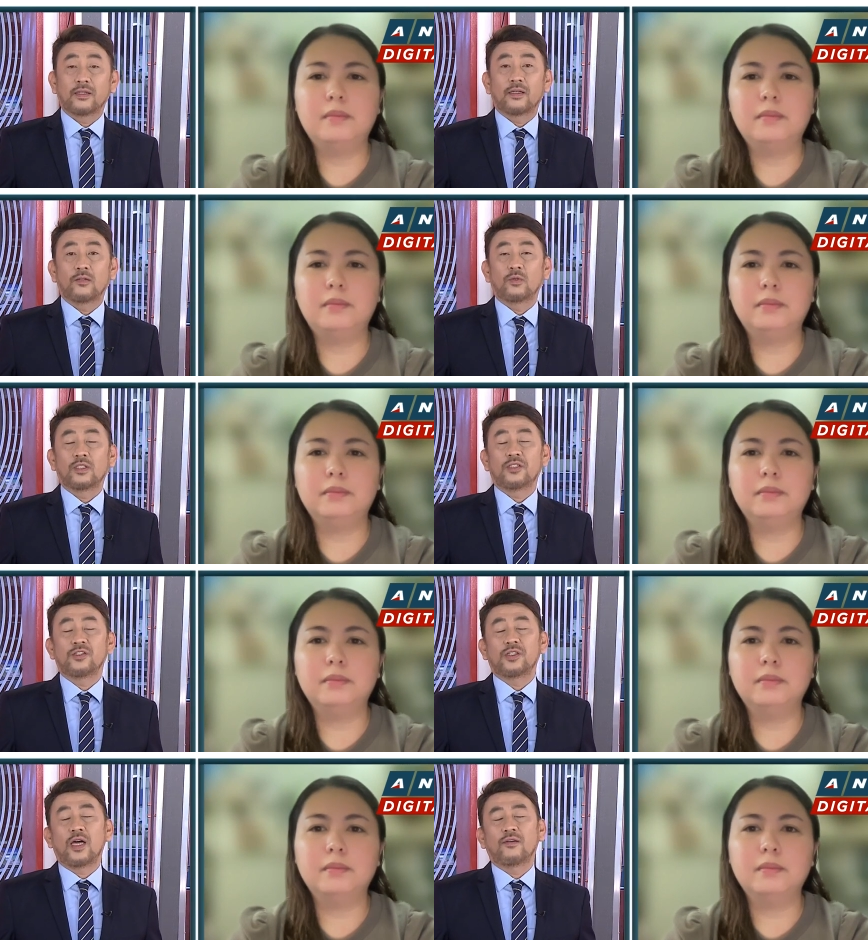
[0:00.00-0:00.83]
Speaker 1: and what did
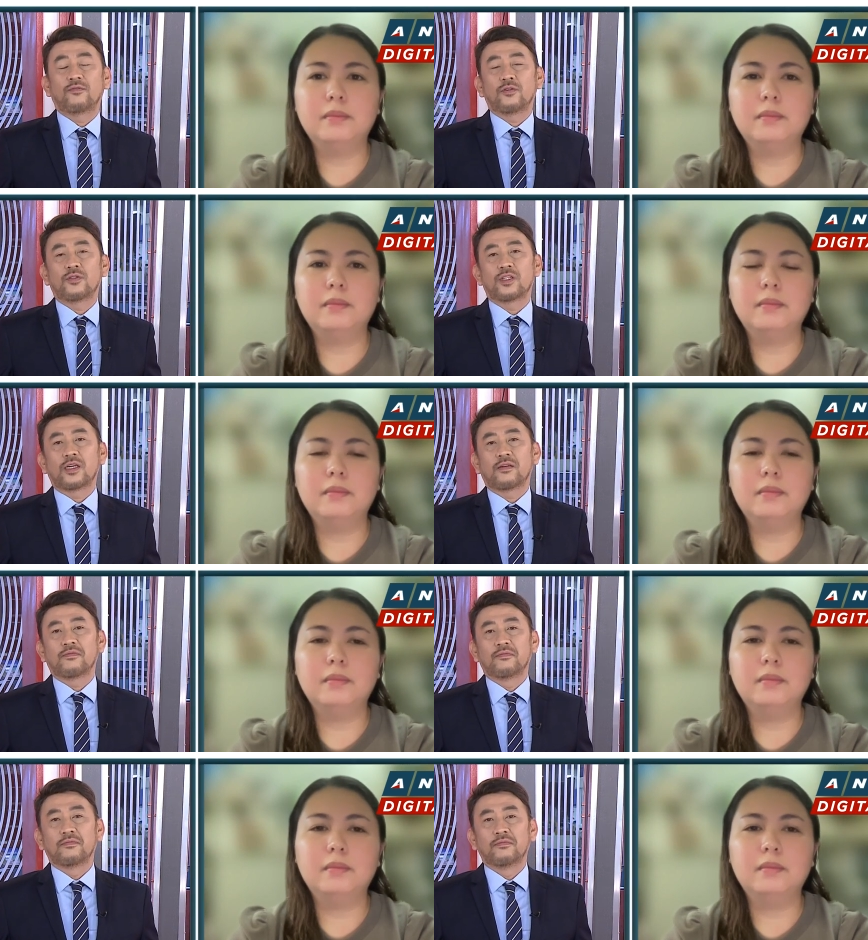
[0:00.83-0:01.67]
she have to say?
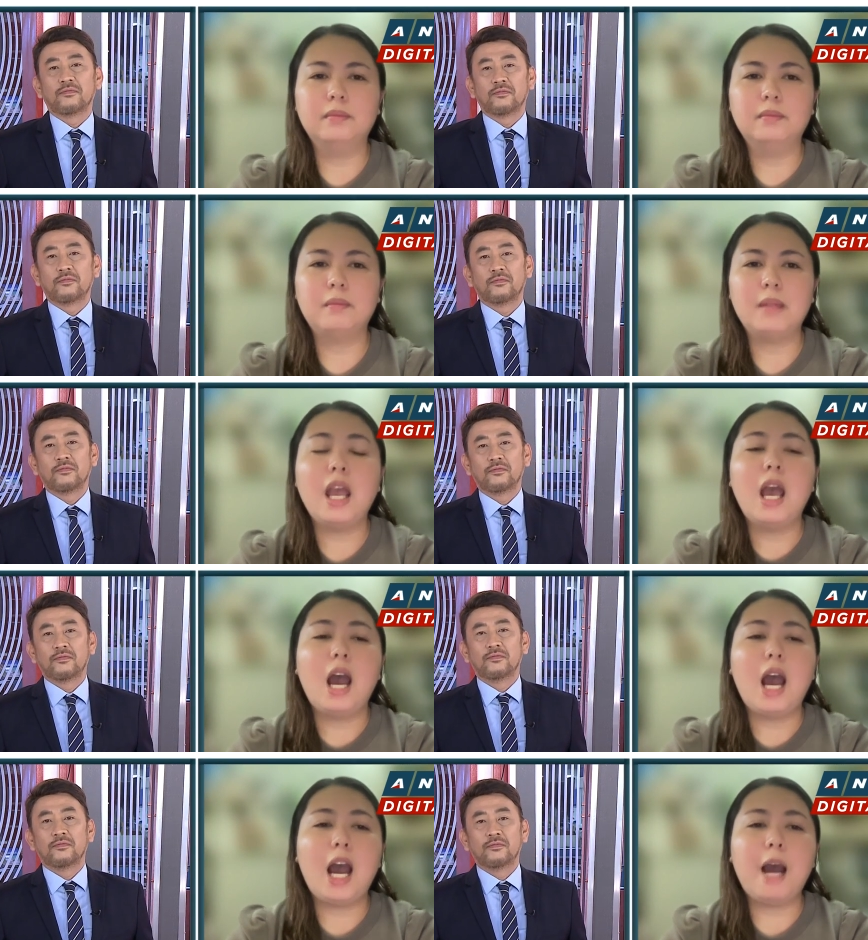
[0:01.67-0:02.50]

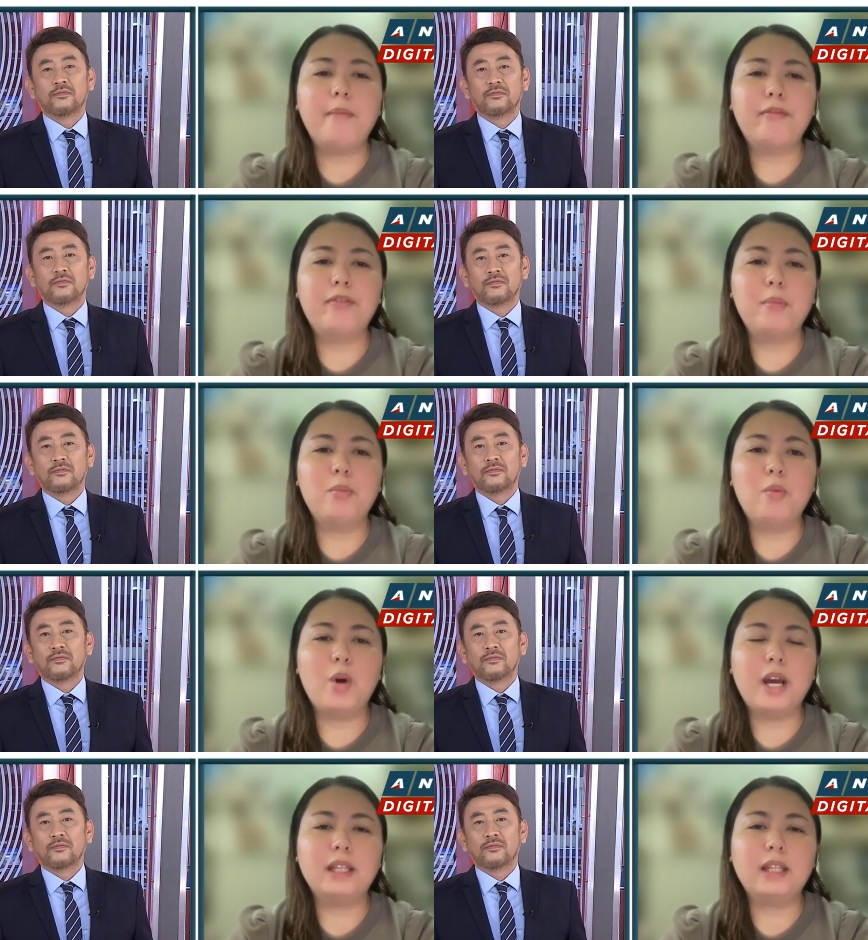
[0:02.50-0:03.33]
Speaker 2: Um, from
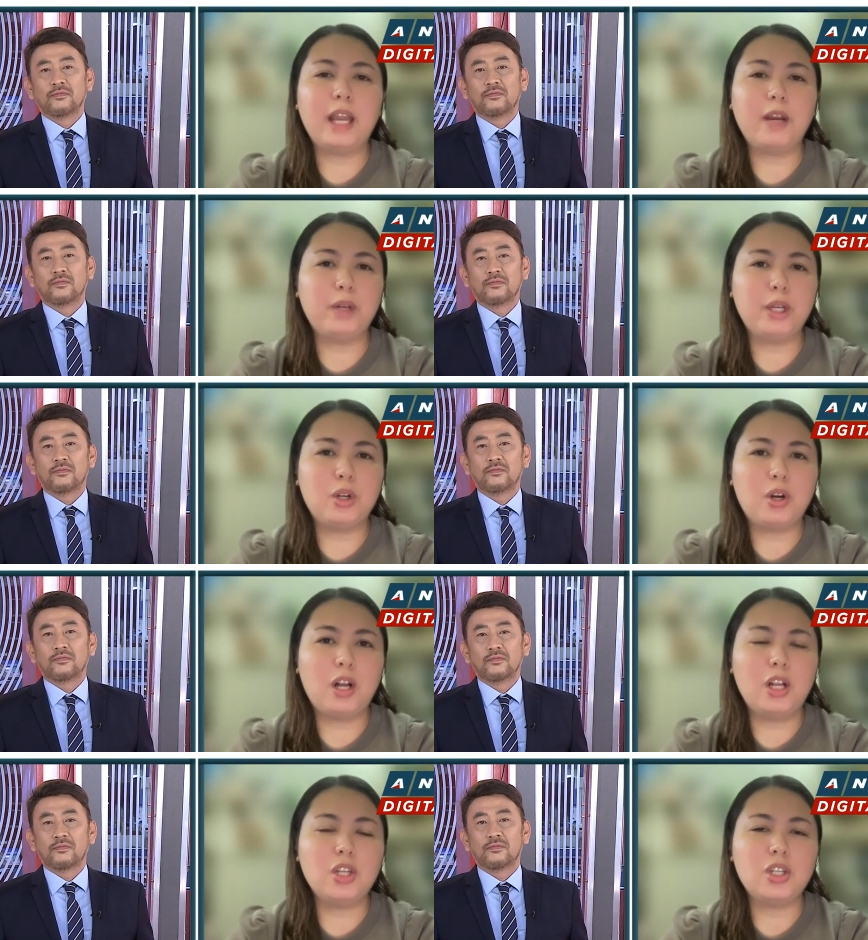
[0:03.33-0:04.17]
what I
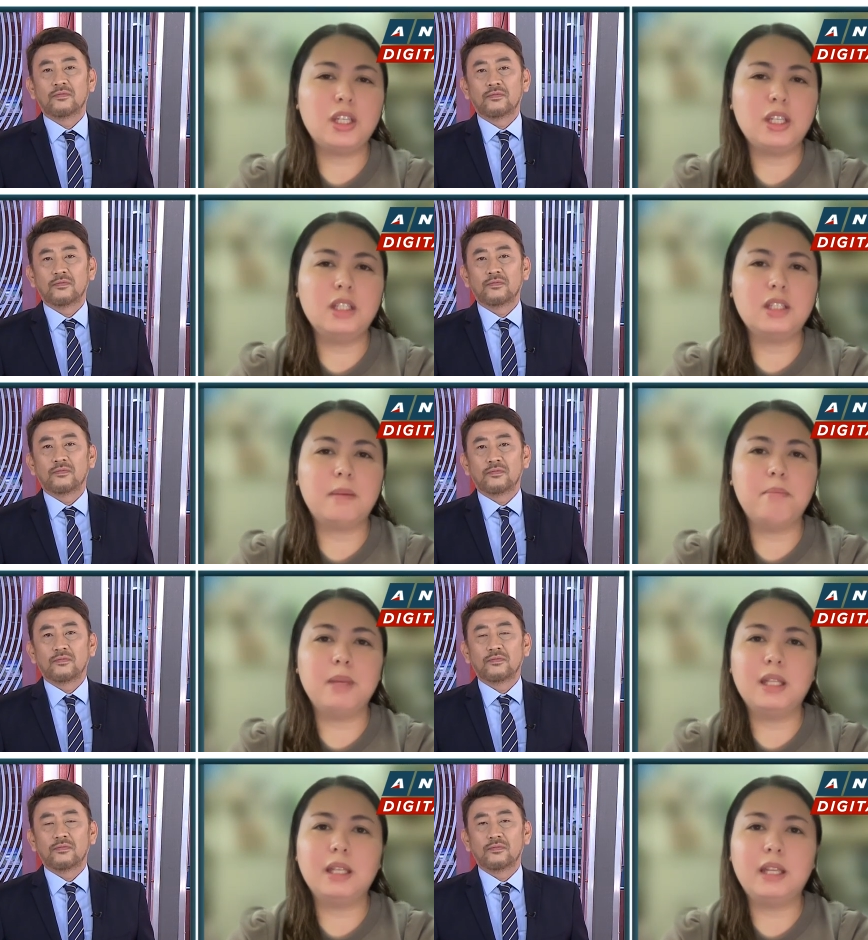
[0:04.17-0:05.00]
recall, she
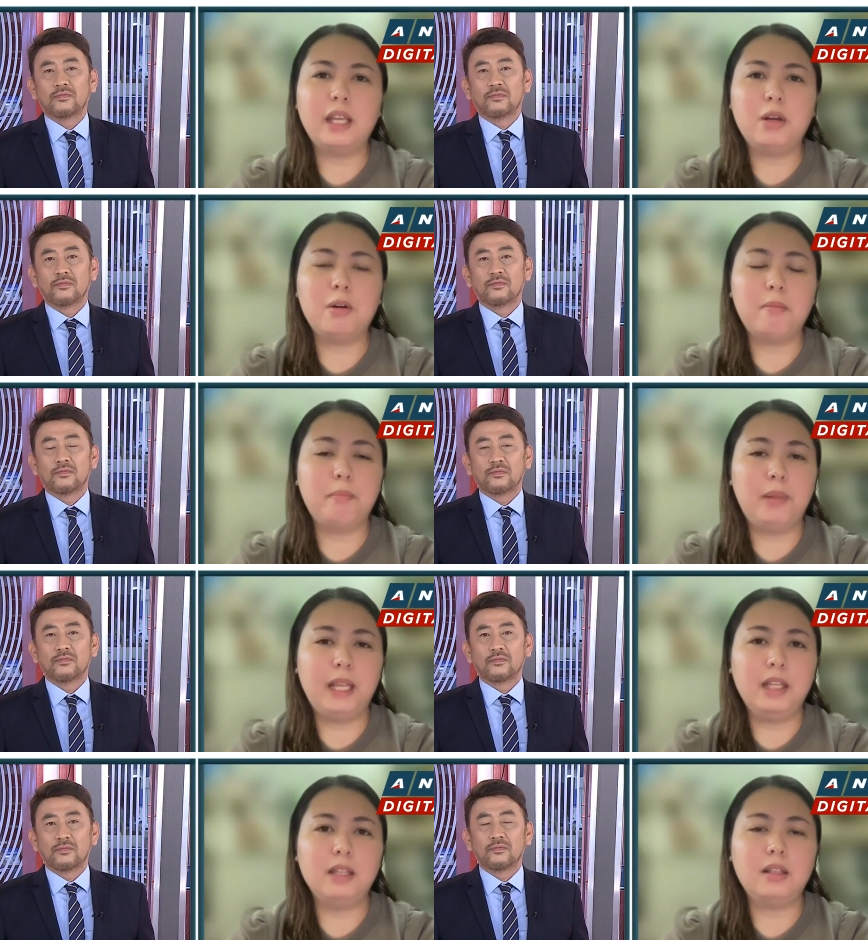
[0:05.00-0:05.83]
submitted a
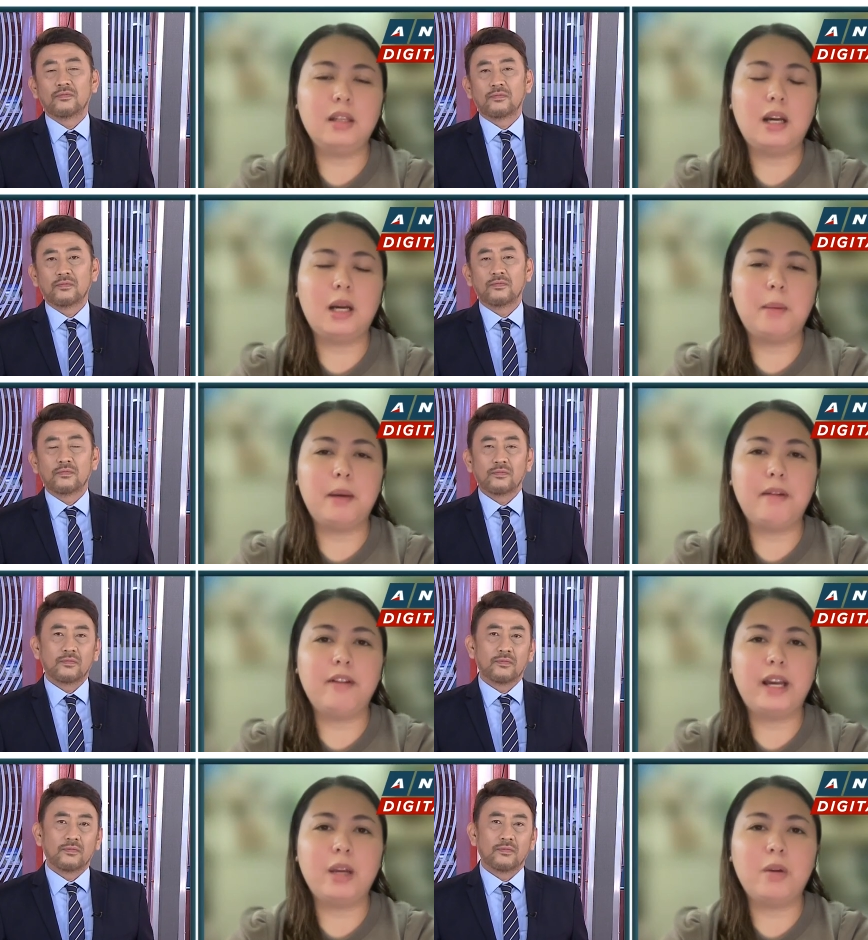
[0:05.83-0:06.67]
complaint um,
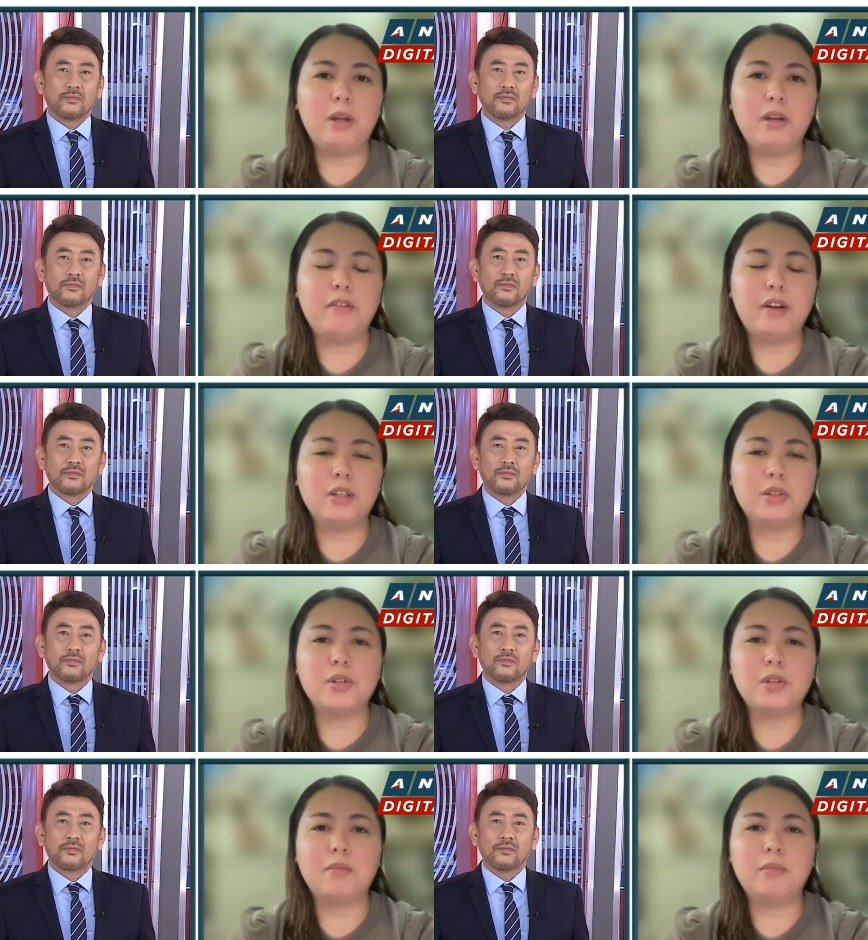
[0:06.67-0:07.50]
via one of our
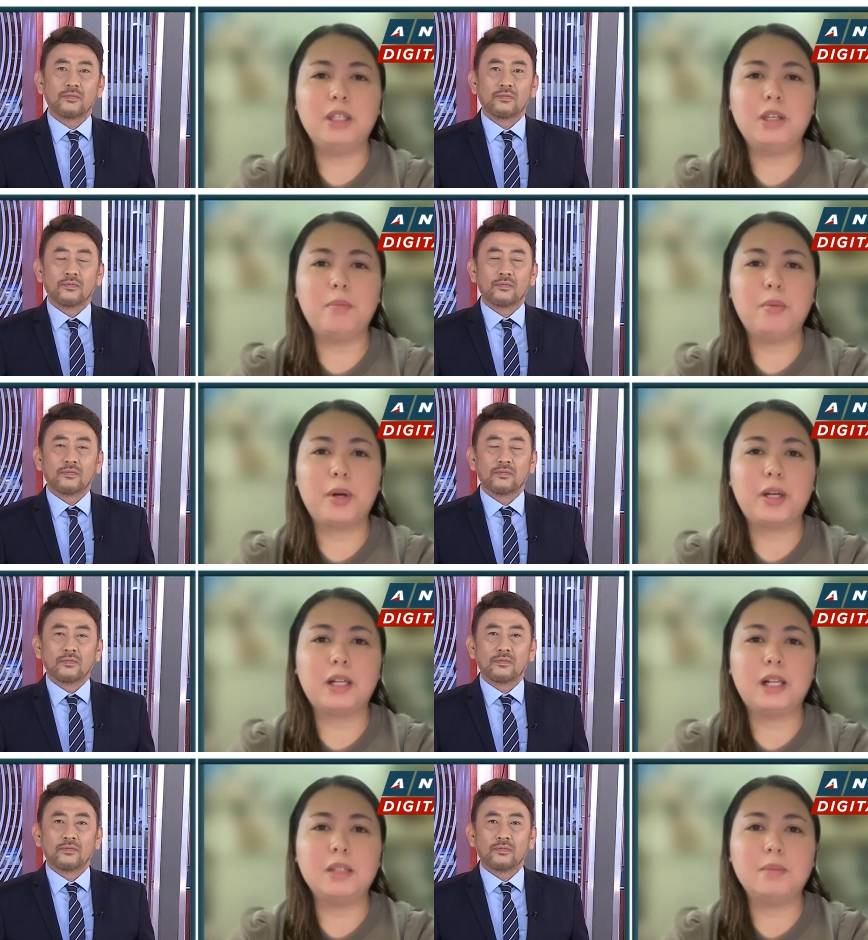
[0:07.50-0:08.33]
social media portals,